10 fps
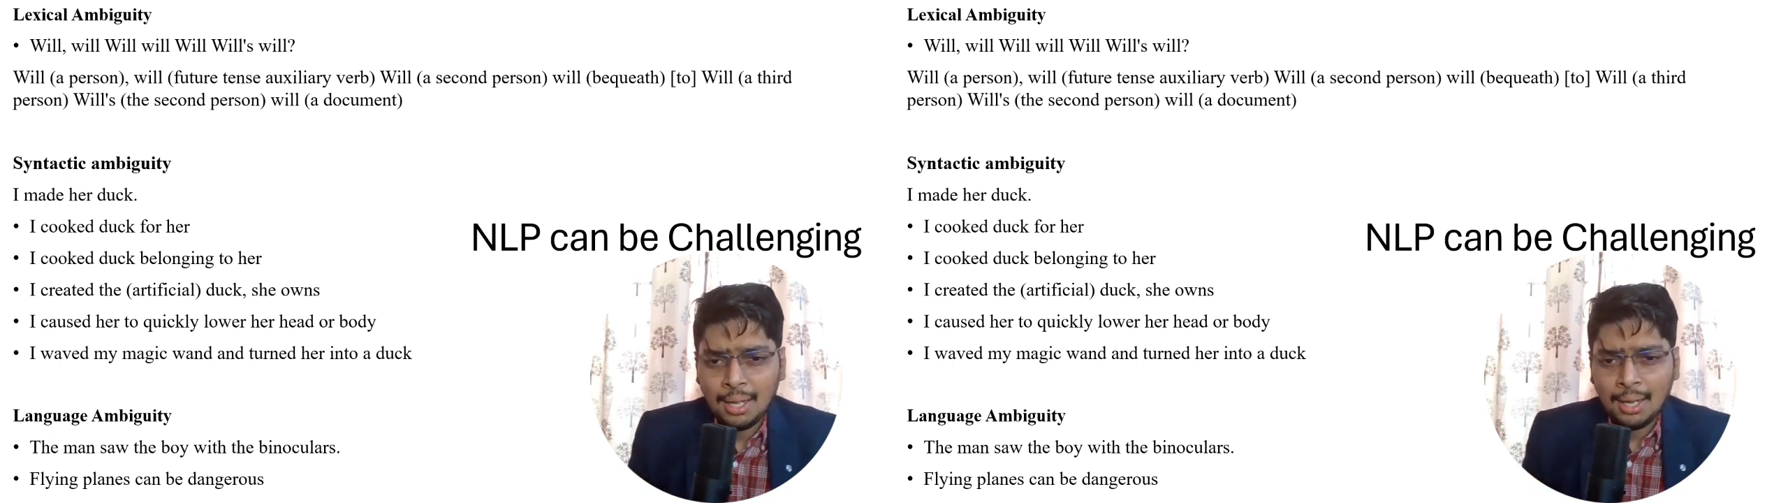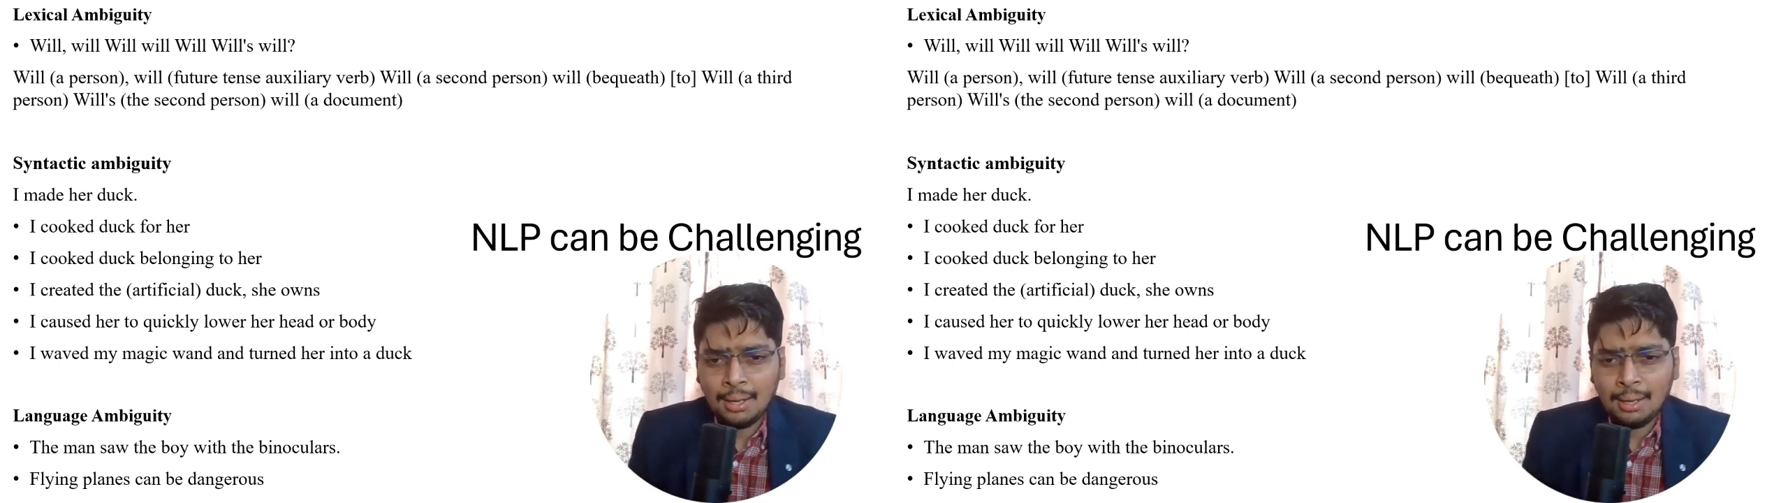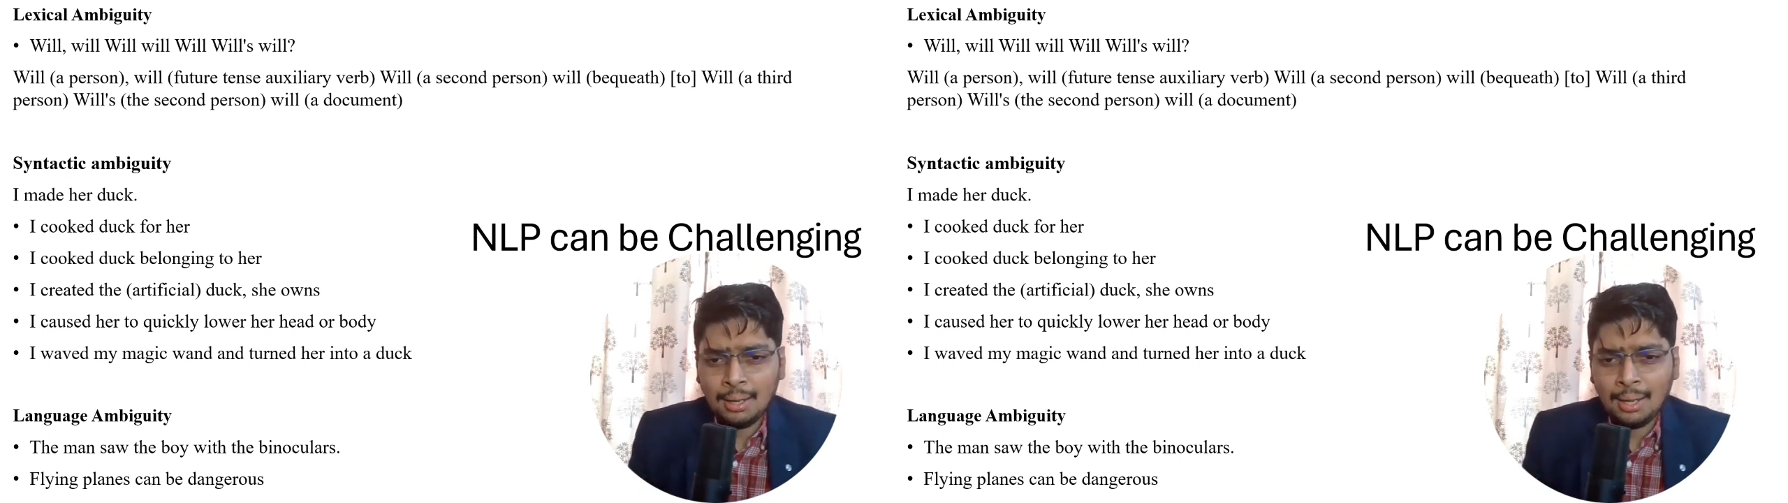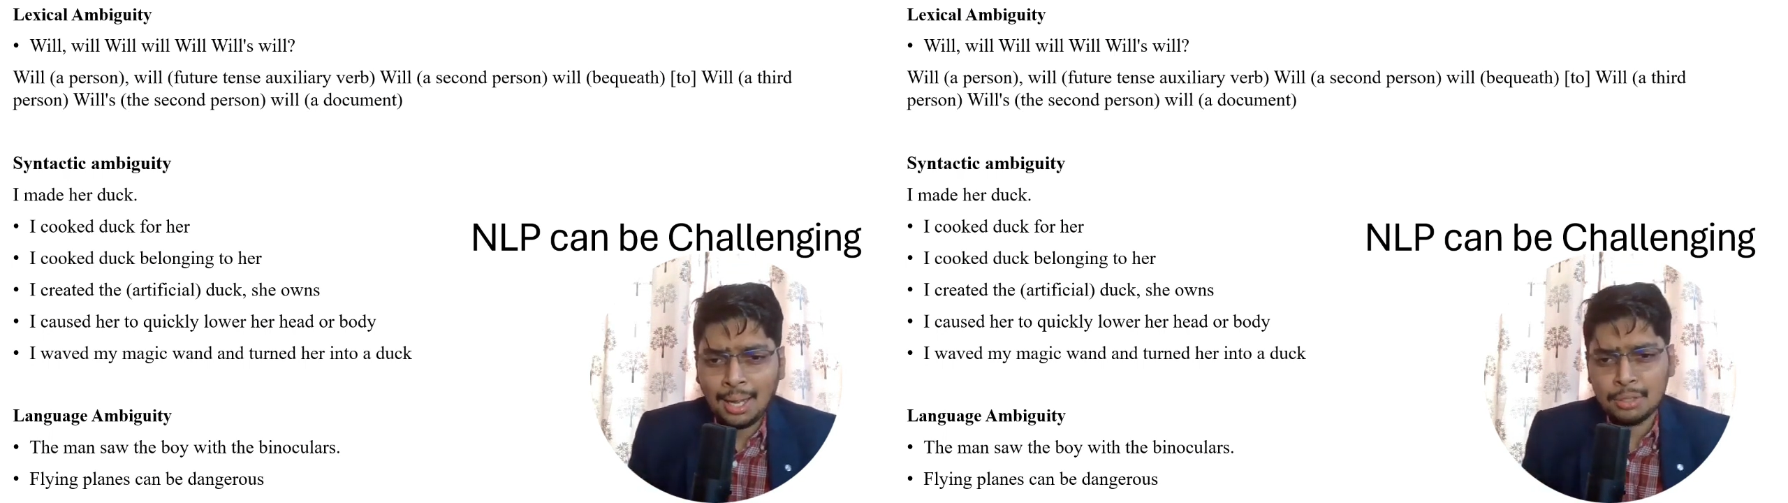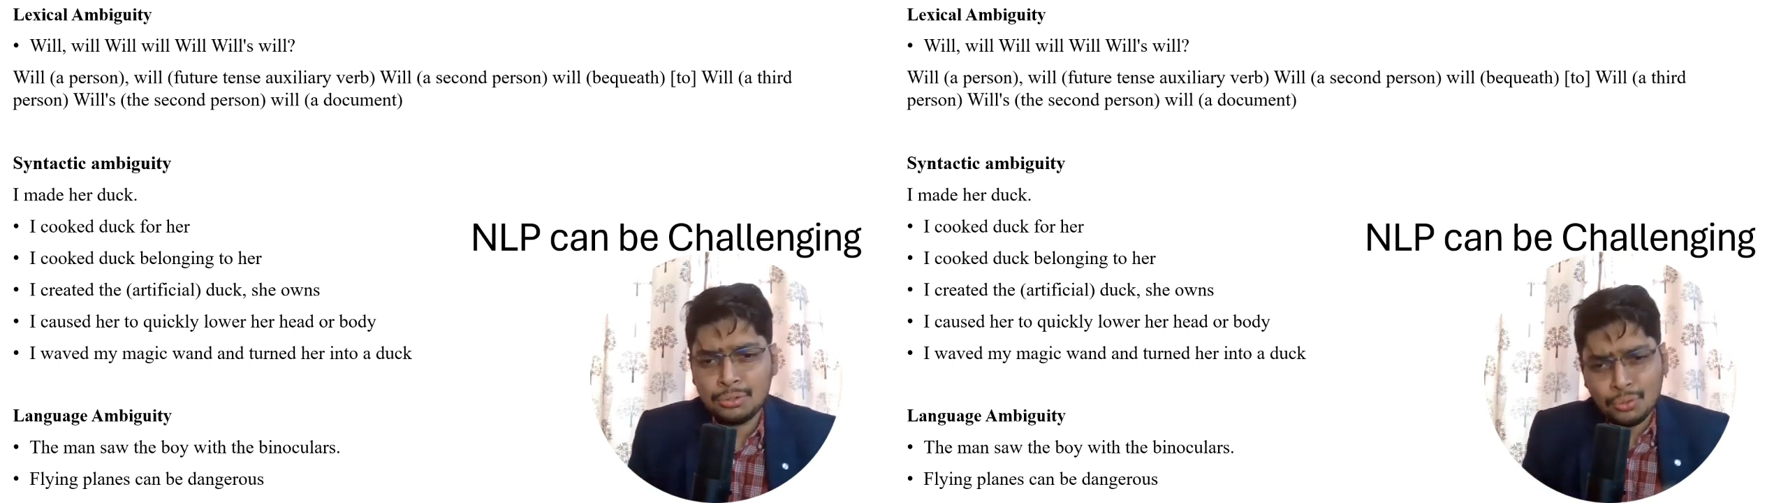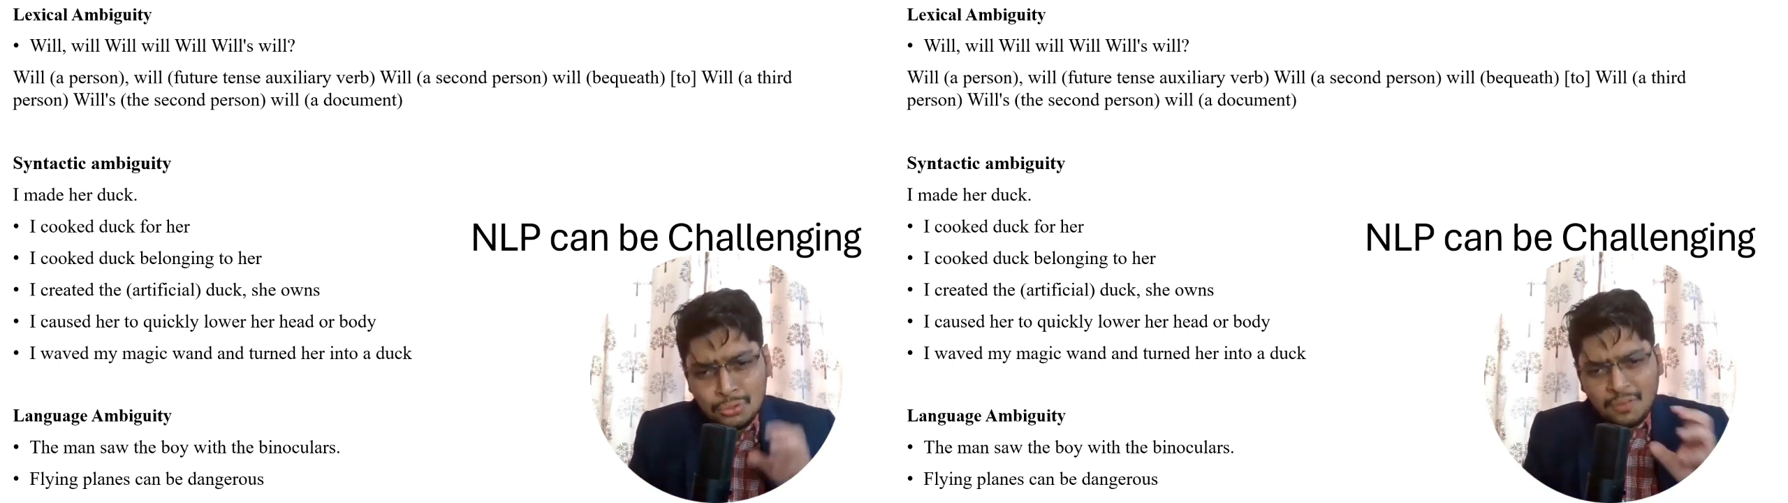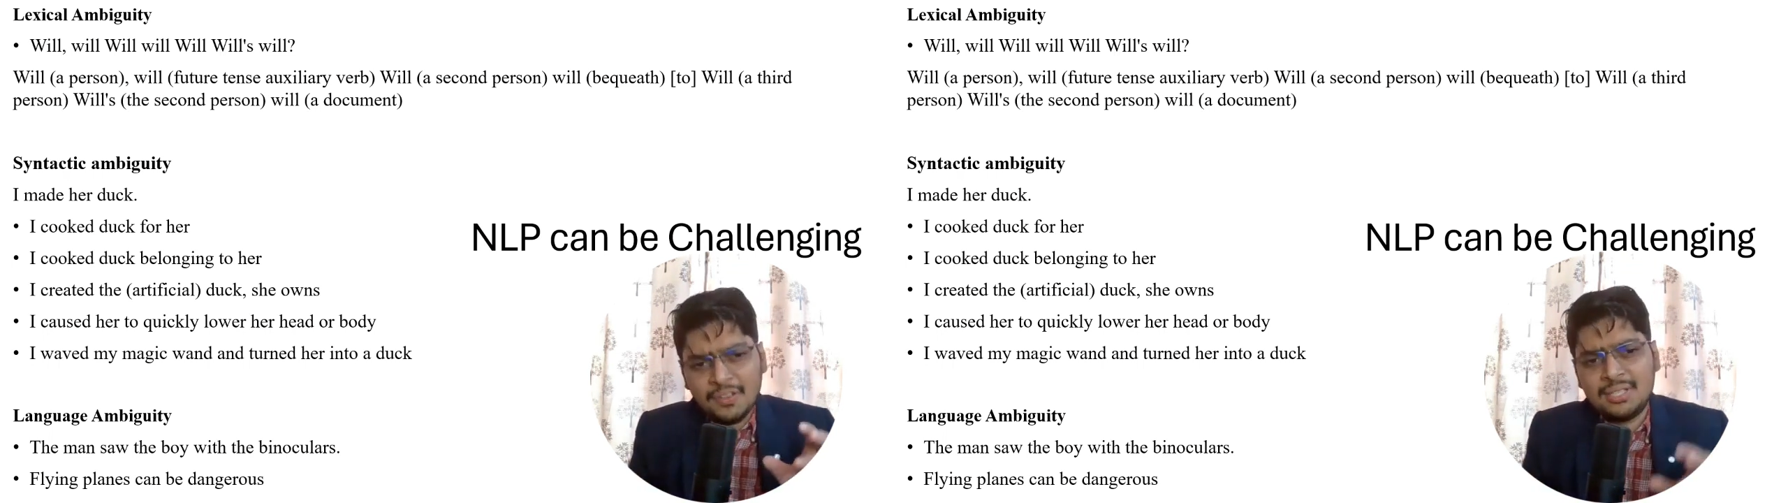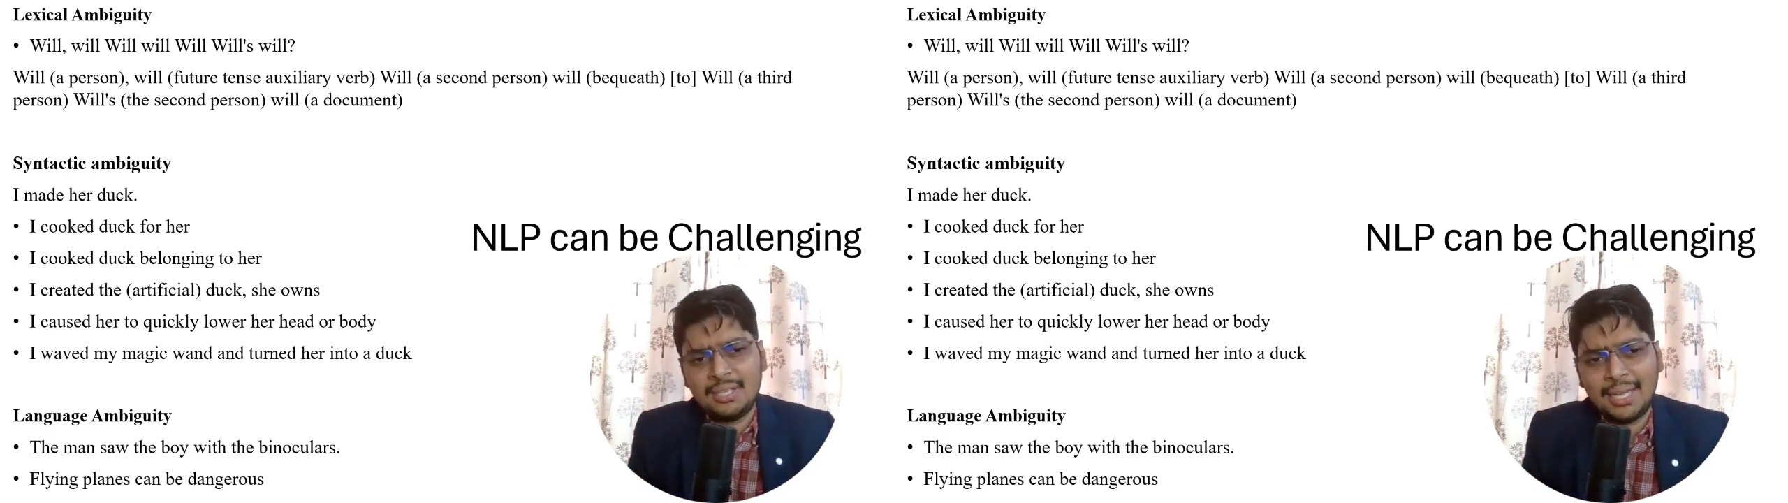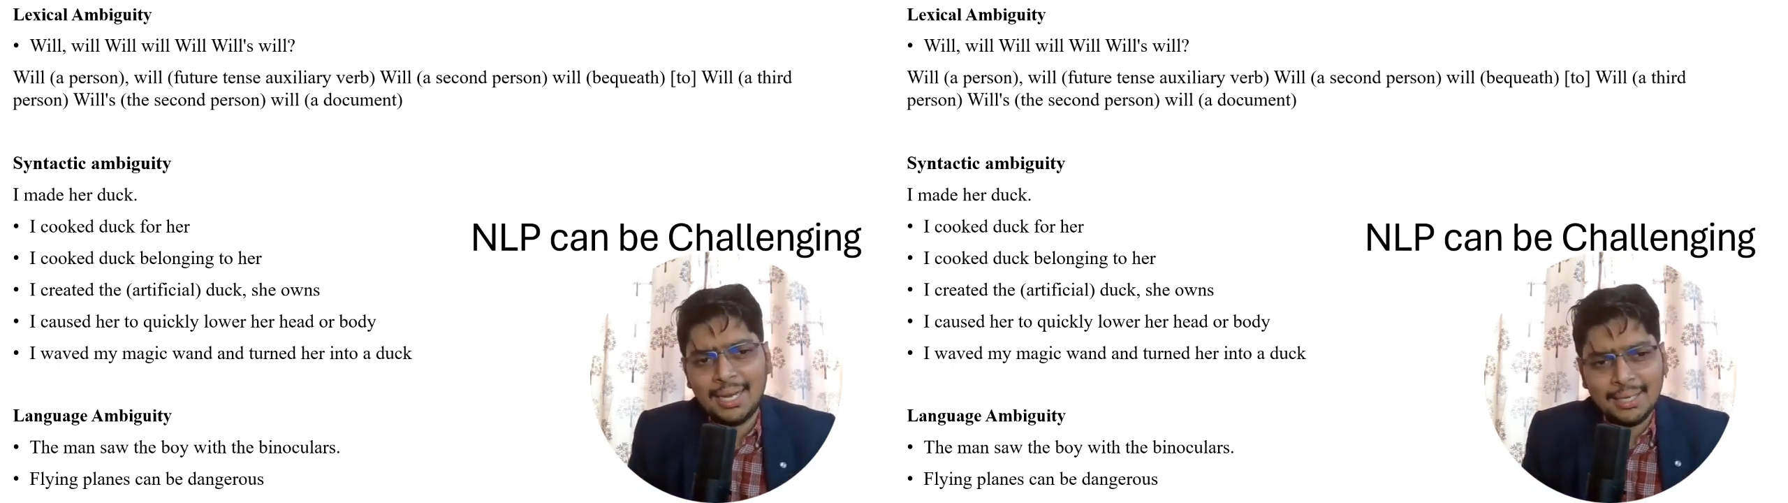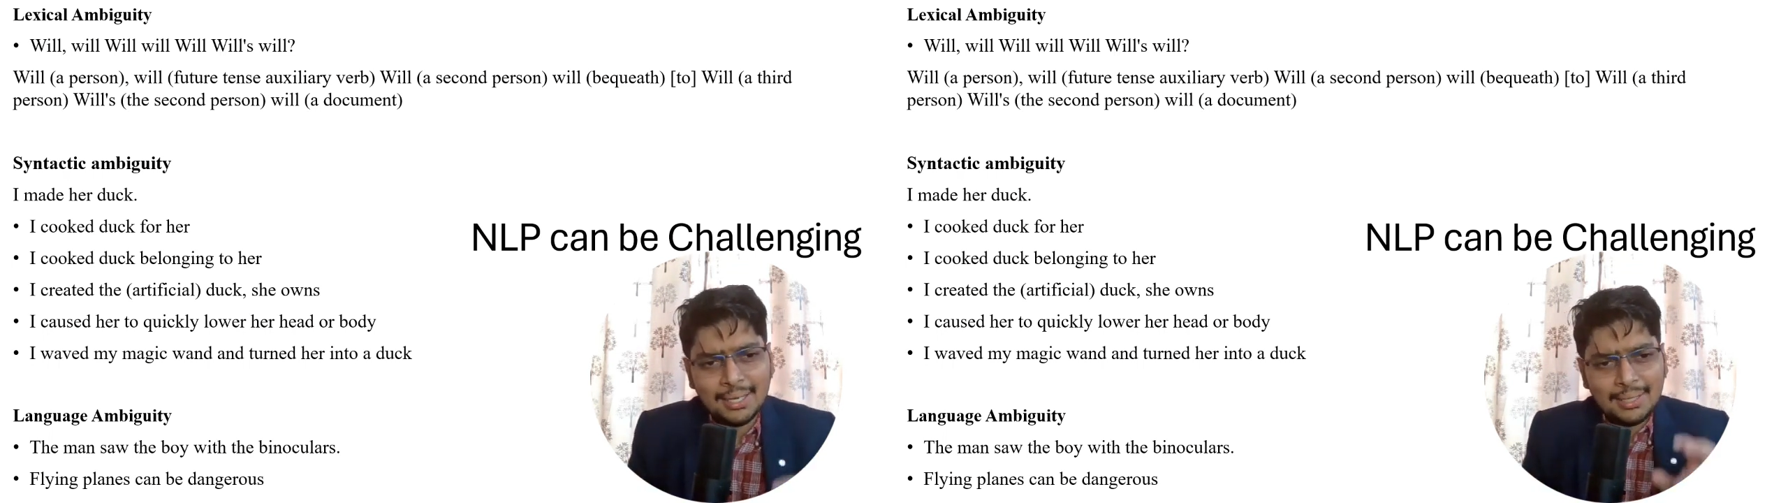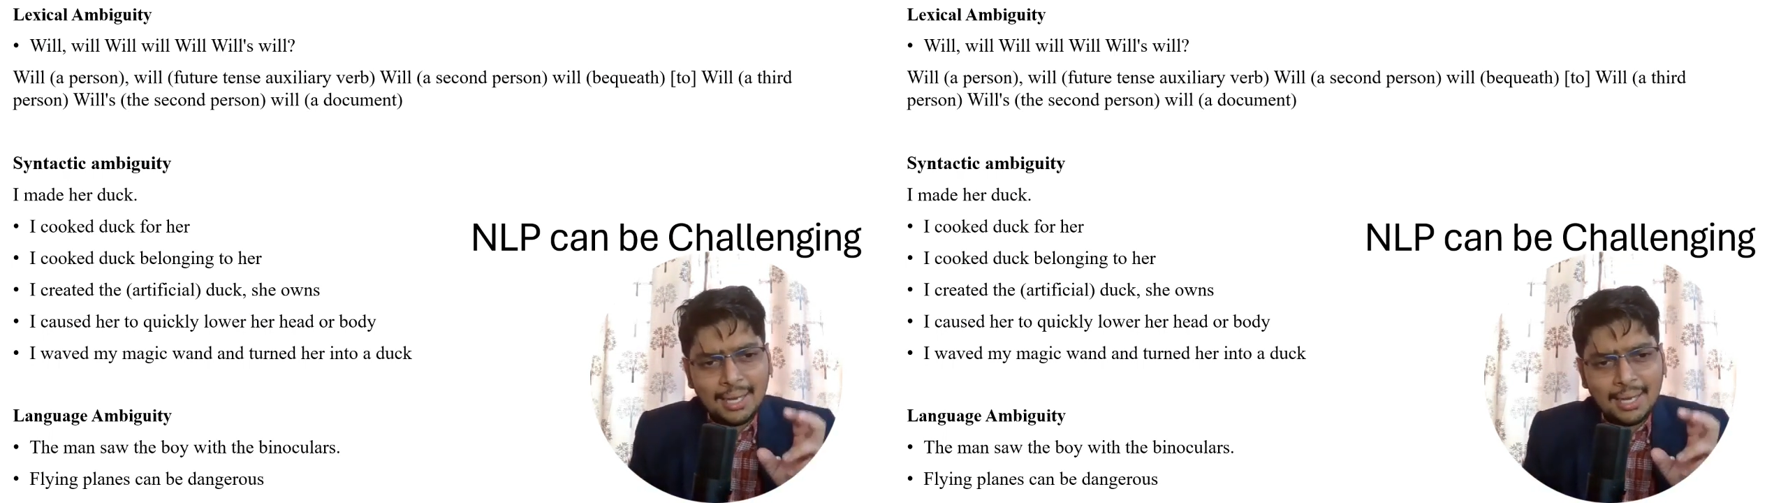are so sophisticated